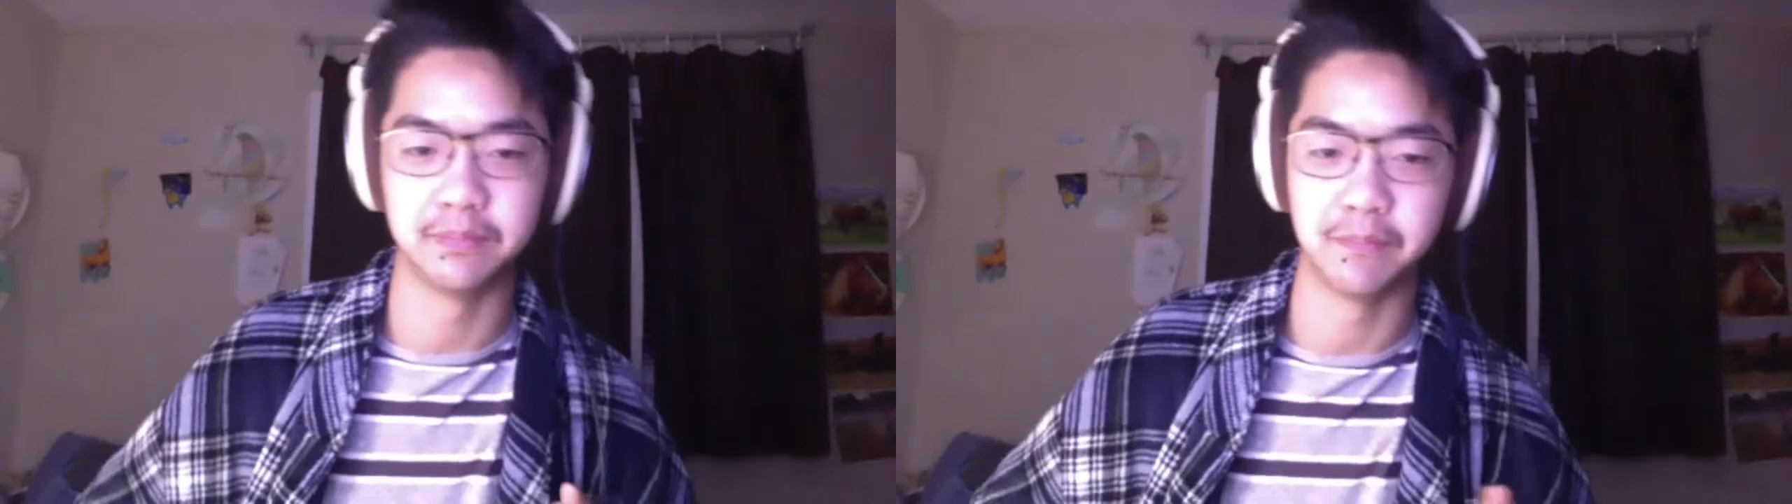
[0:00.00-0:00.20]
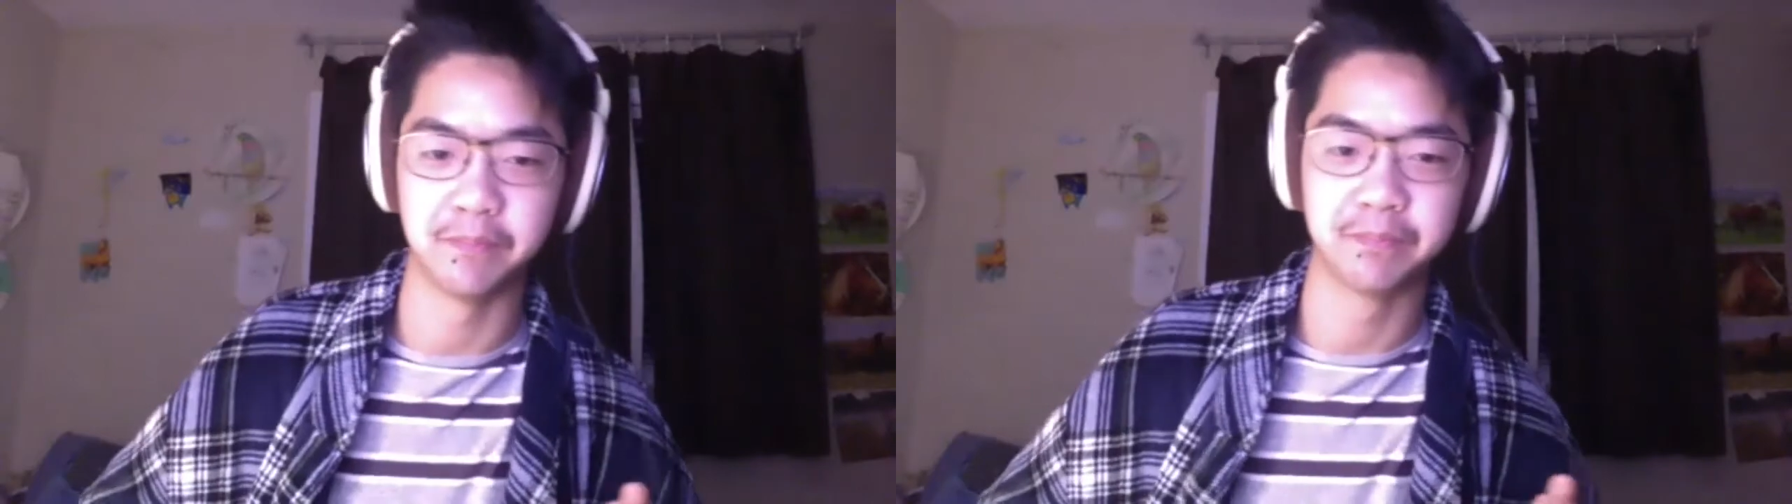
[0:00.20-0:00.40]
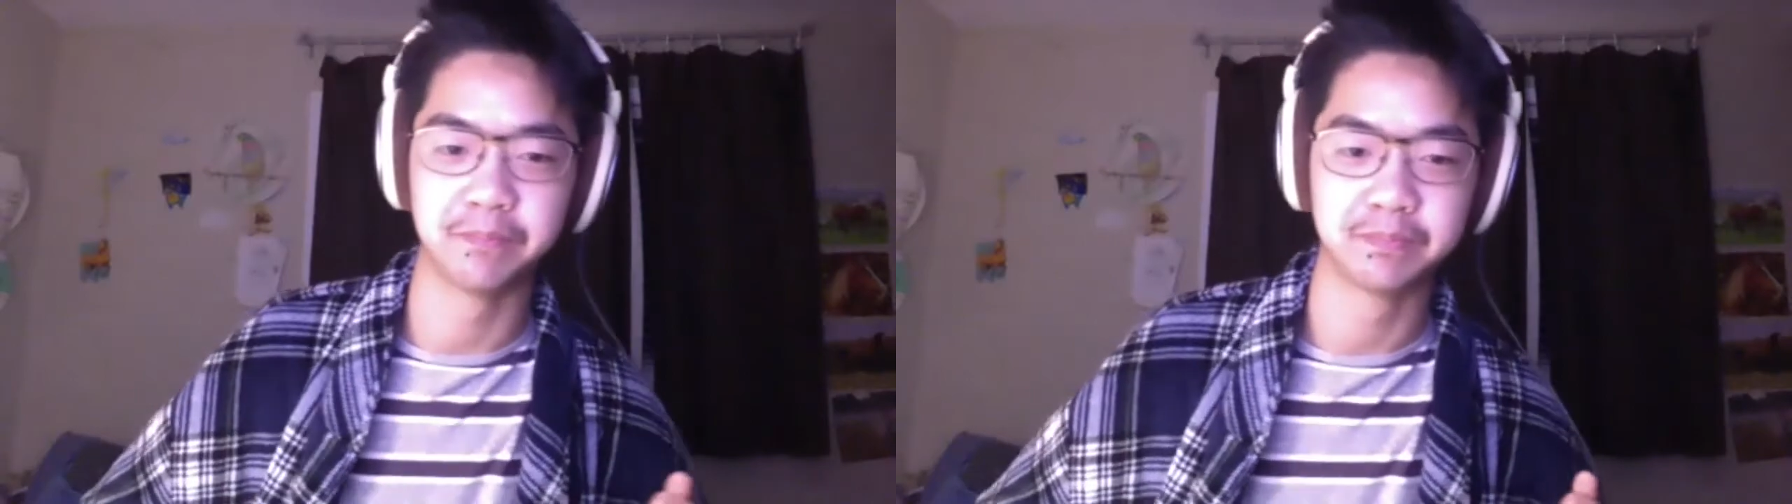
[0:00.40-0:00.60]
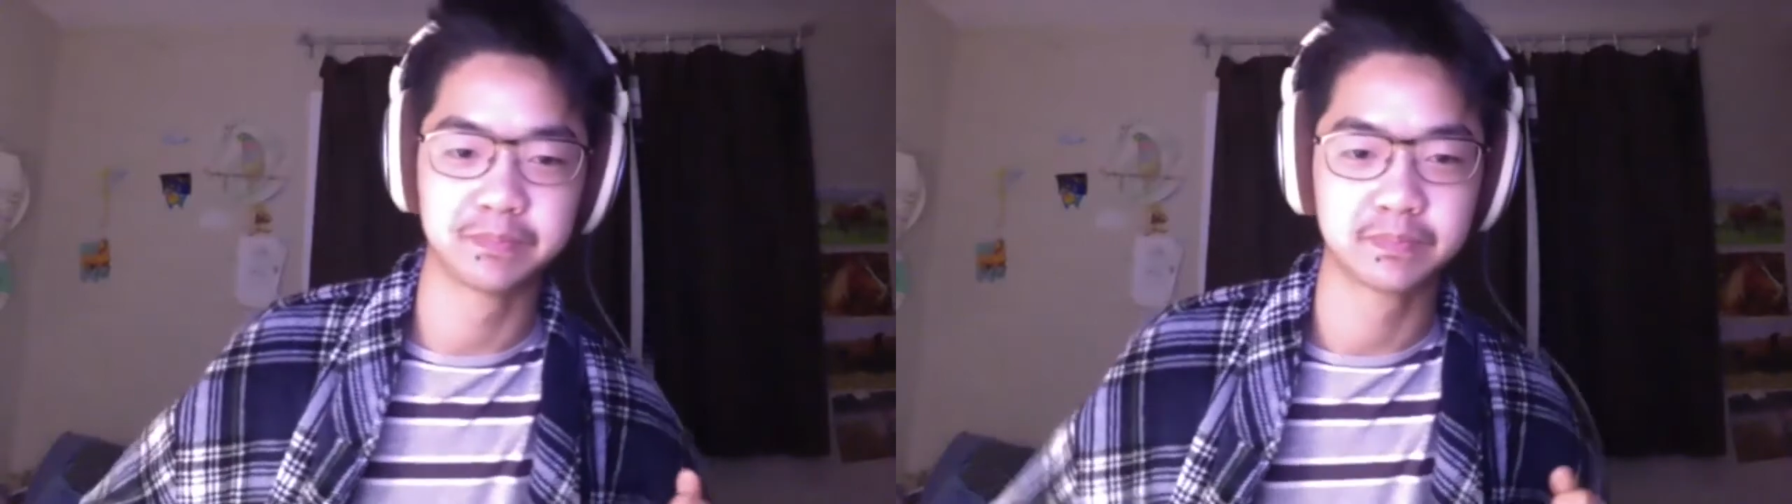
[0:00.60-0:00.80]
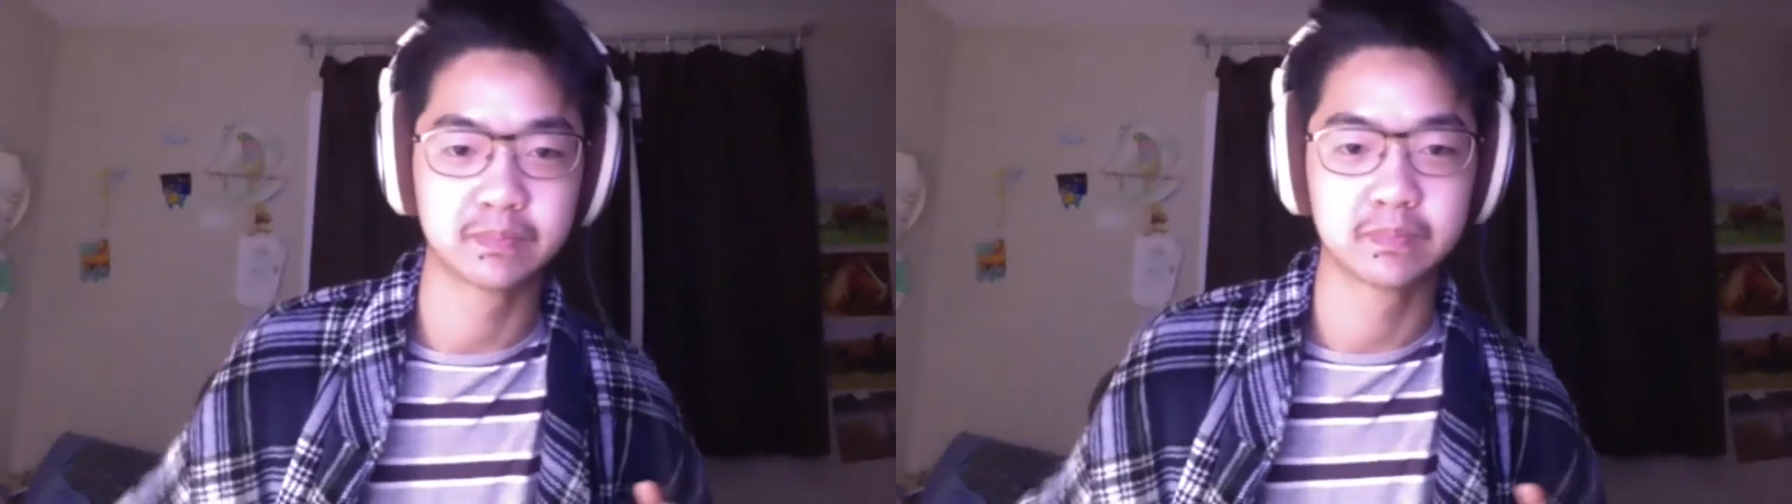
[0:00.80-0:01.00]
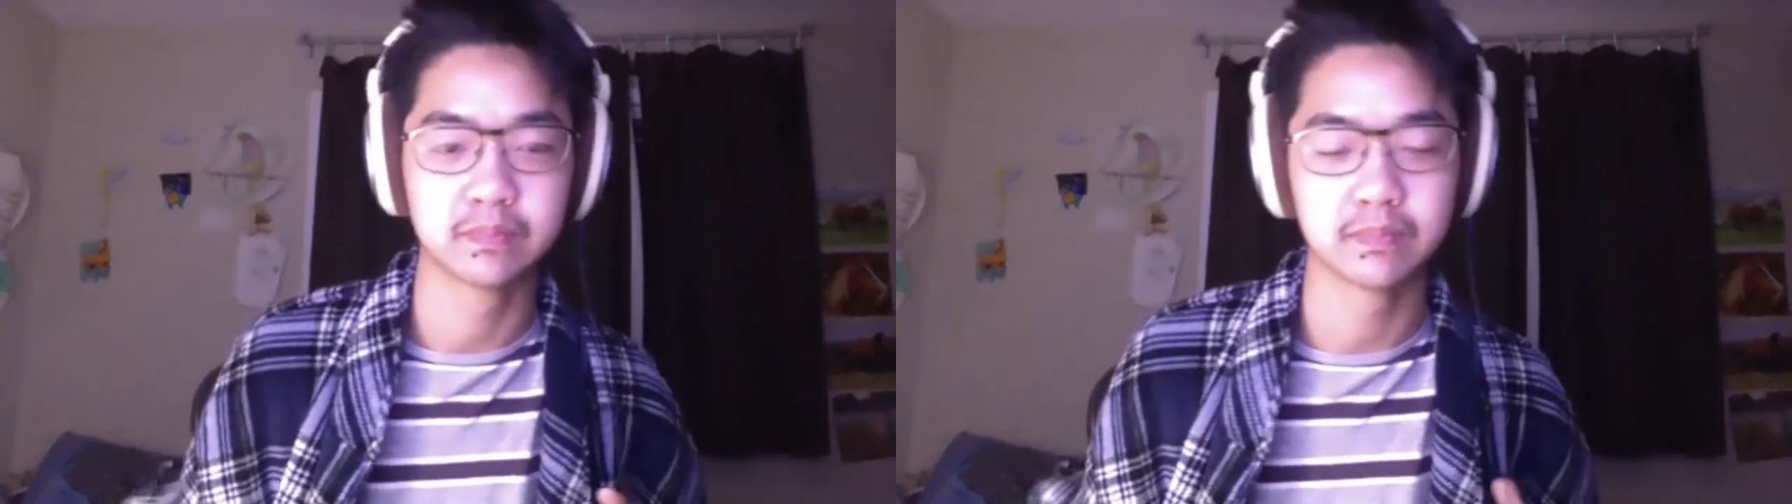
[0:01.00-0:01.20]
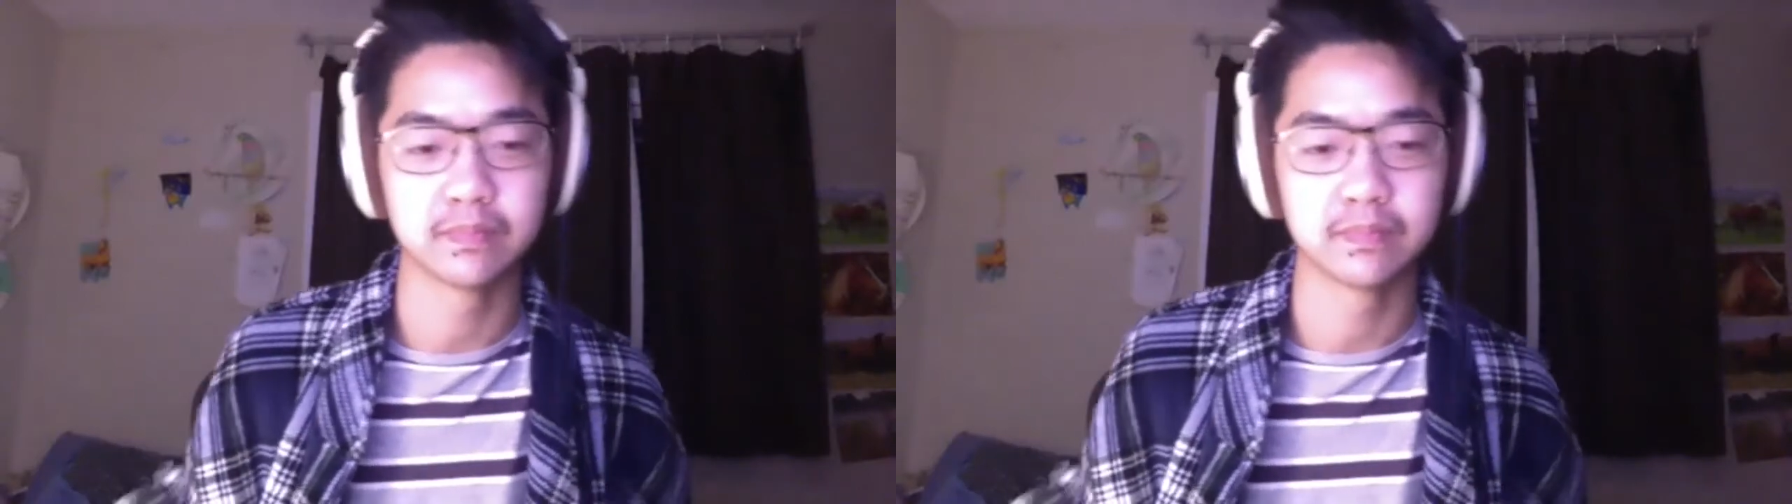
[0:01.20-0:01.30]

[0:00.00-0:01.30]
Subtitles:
These bits are electrical